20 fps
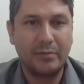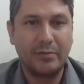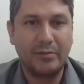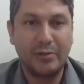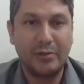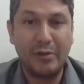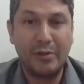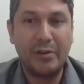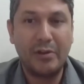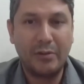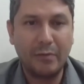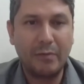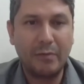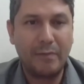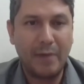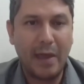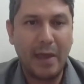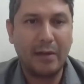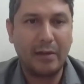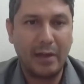So you need to
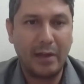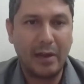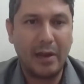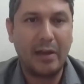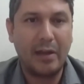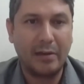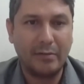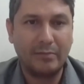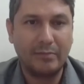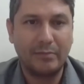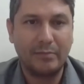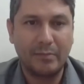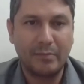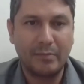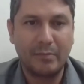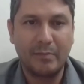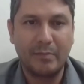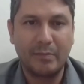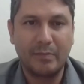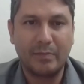fail a lot,
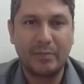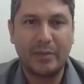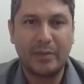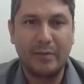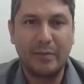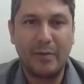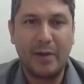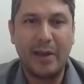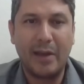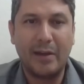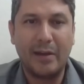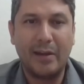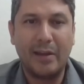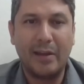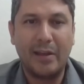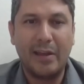right?